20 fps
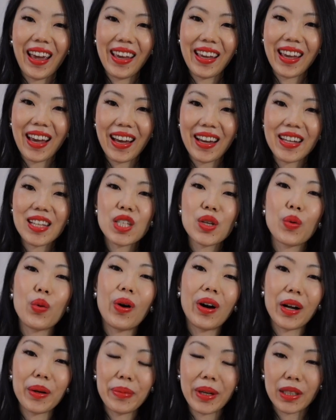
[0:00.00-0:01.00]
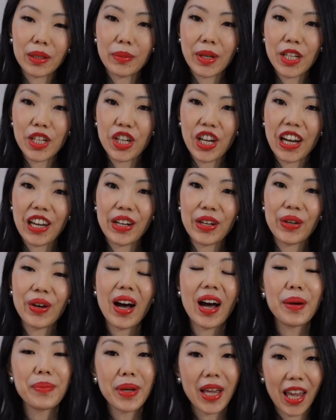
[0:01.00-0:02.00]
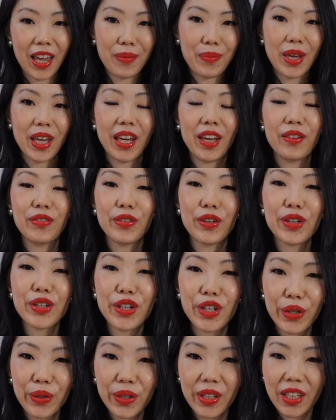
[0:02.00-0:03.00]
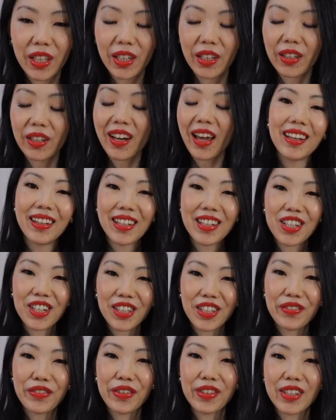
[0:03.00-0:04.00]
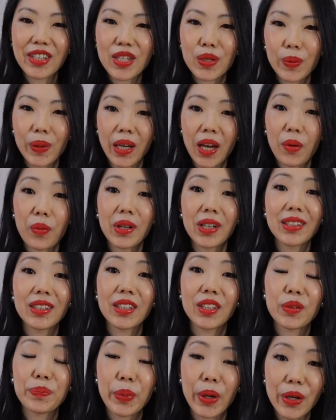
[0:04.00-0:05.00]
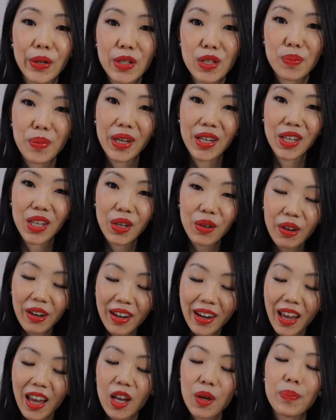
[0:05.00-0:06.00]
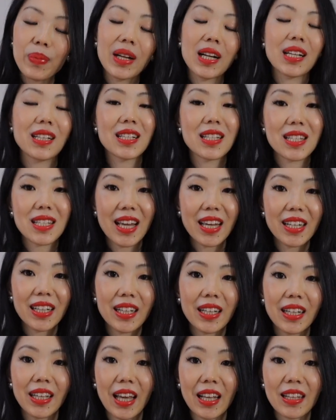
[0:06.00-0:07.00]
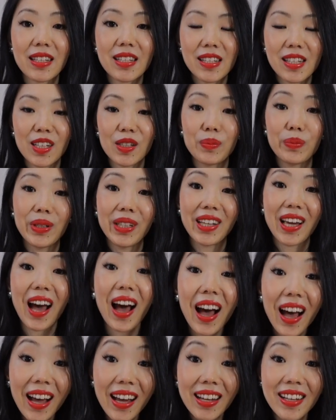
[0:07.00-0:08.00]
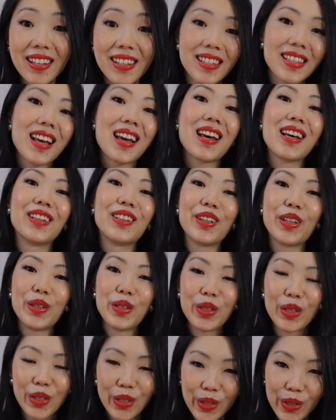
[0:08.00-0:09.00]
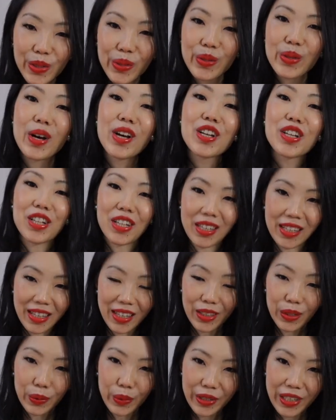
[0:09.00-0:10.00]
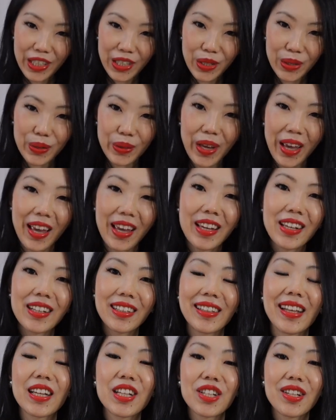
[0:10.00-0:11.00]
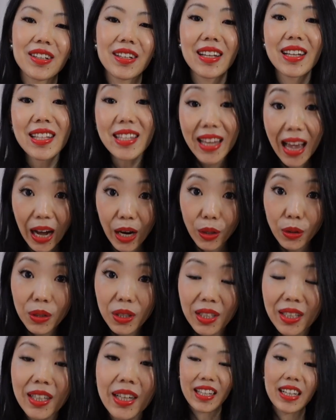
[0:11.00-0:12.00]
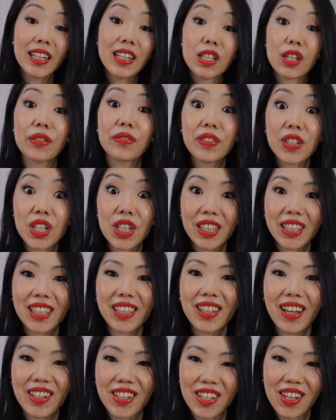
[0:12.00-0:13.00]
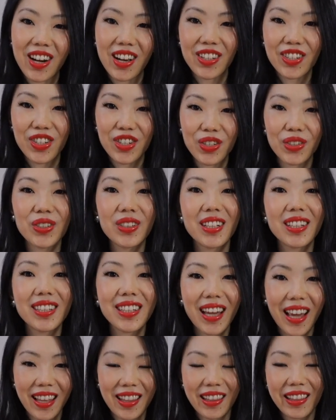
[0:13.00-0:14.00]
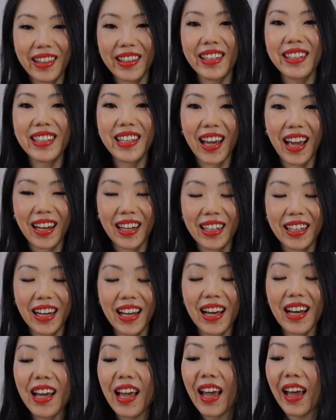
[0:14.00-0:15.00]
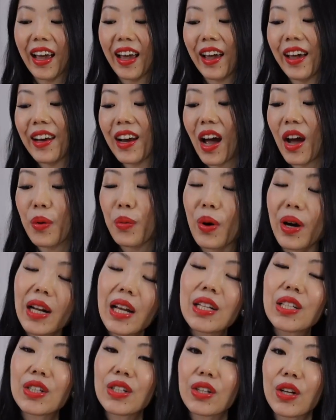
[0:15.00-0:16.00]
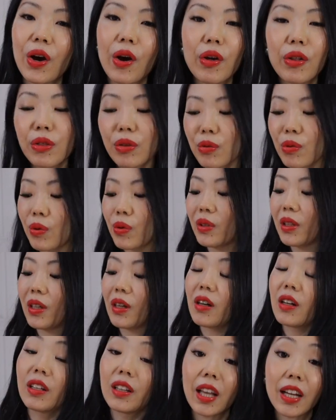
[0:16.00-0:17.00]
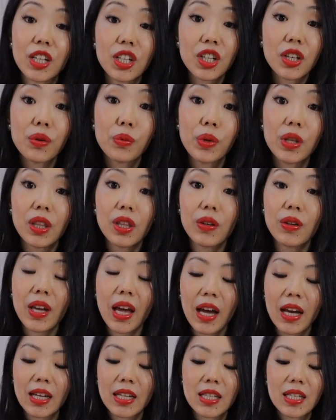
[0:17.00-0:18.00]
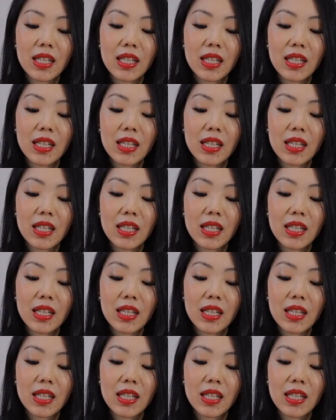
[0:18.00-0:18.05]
Hey guys, welcome back to my channel. I'm Amy if you're new here. Initially for this week, I wanted to post my Q&A, but I decided against it because the new Chanel 22A collection is out. It is officially launched on June the 10th in Canada, and I wanted to go through the collection with you guys.